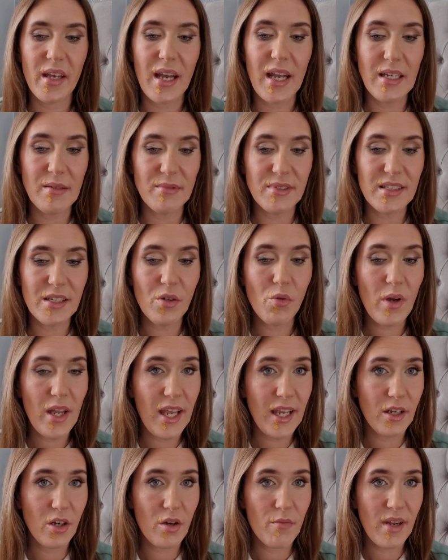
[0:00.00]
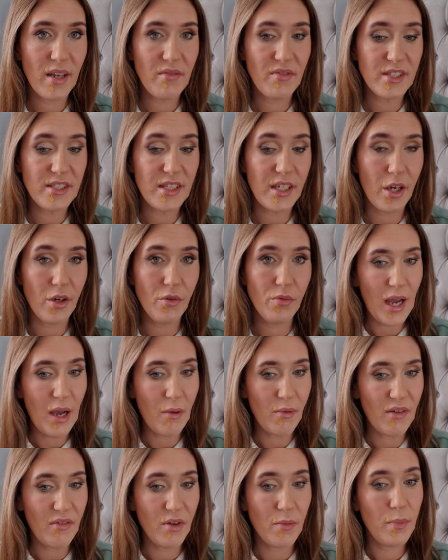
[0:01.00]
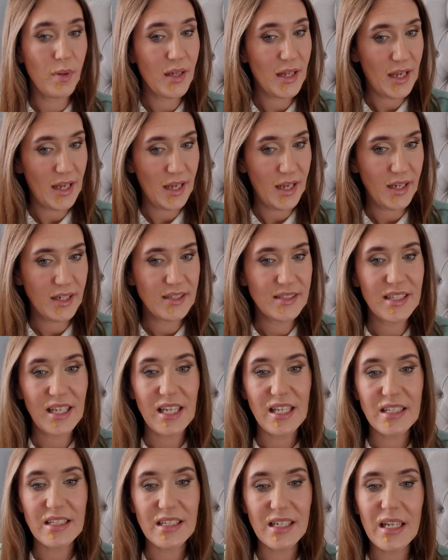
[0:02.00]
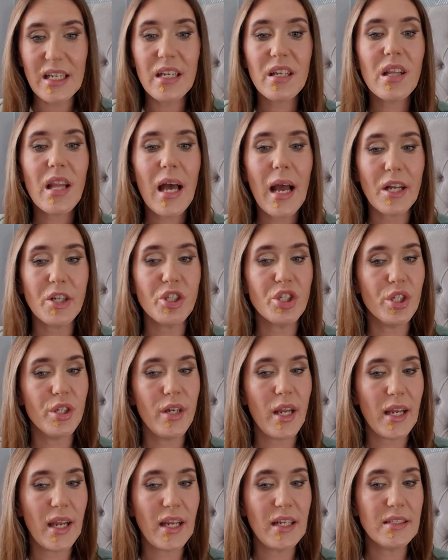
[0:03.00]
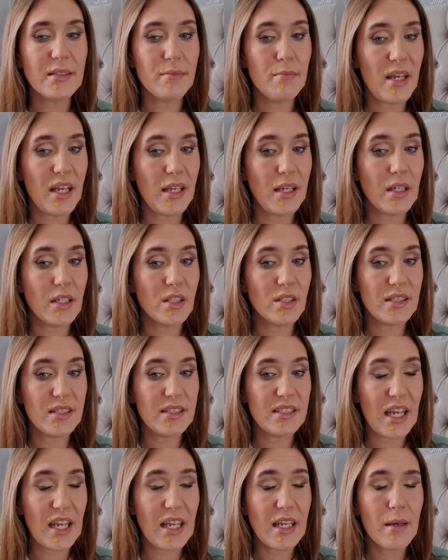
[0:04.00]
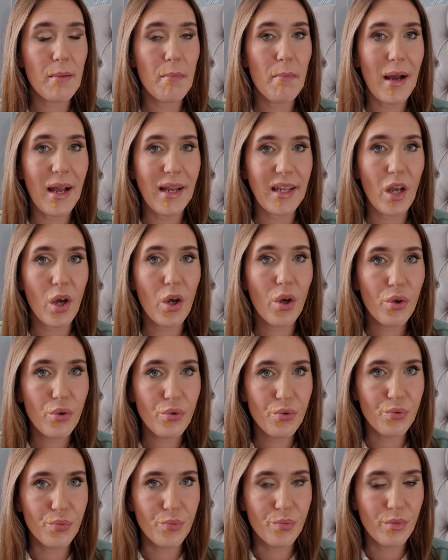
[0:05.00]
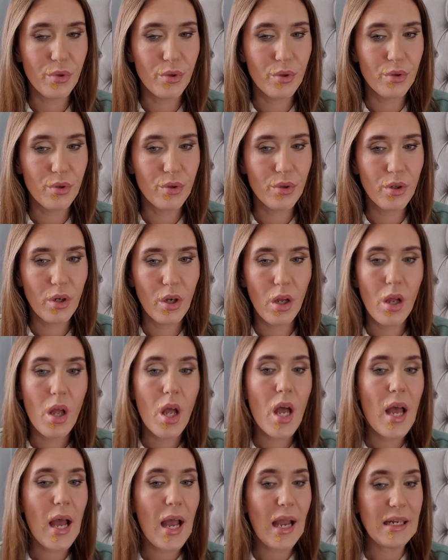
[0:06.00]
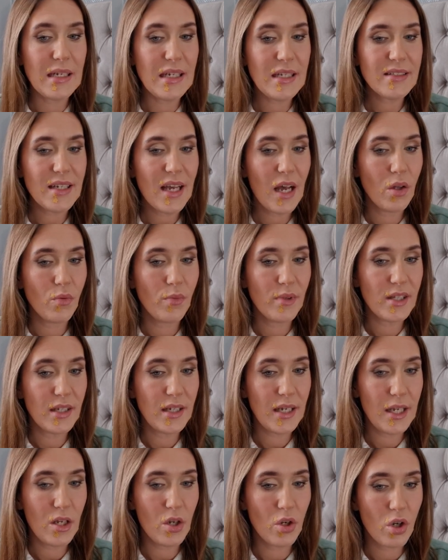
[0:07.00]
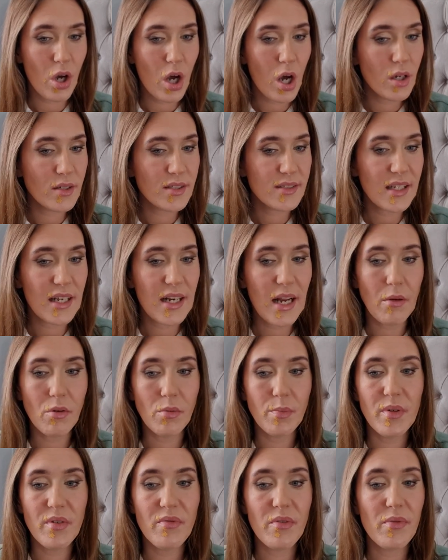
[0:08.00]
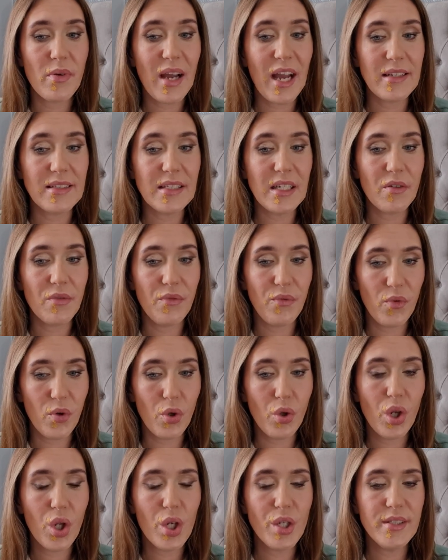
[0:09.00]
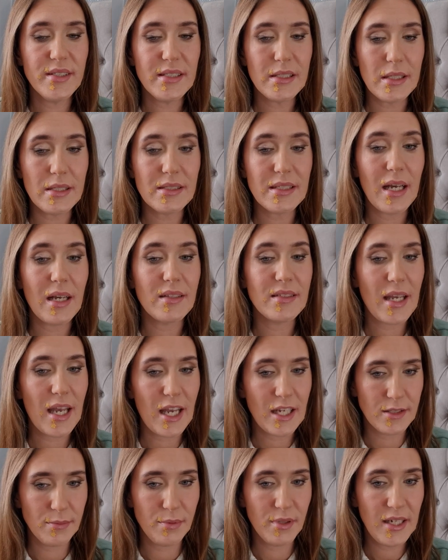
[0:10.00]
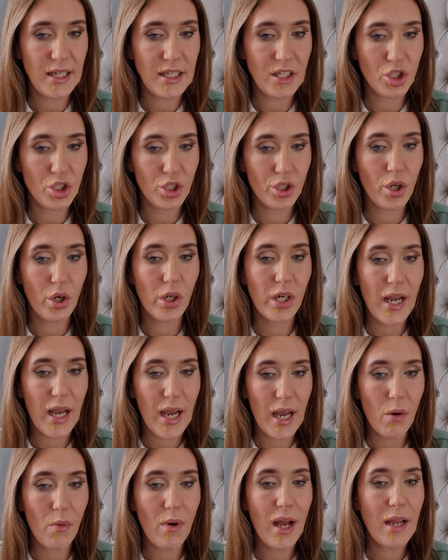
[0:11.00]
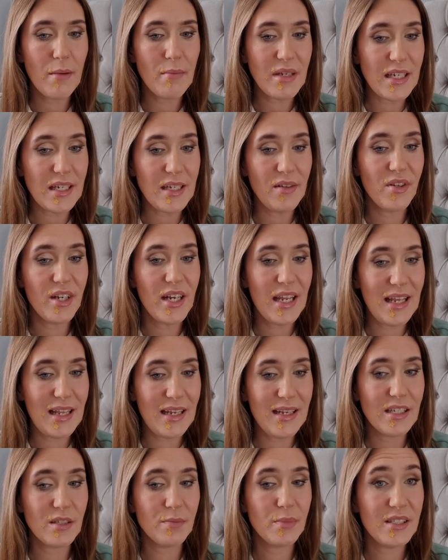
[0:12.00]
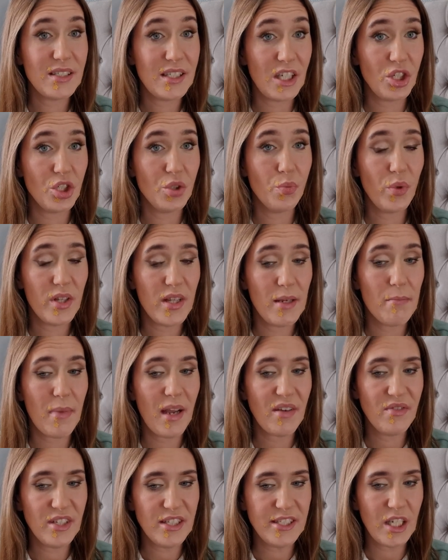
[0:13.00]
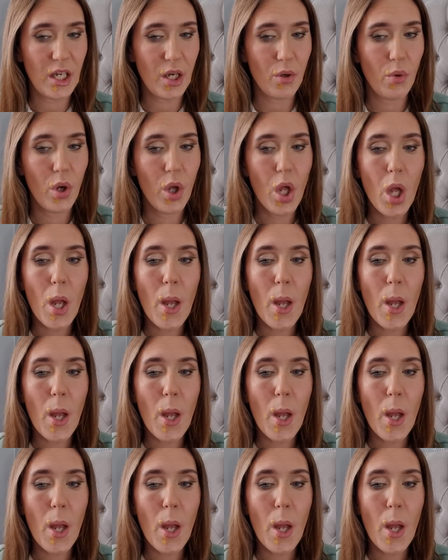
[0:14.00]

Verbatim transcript: I am still working on my video, however Blair is taking legal action against me to take my home. I need help with the legal costs and I will be providing a full and detailed explanation on how I'm even in this position within my video.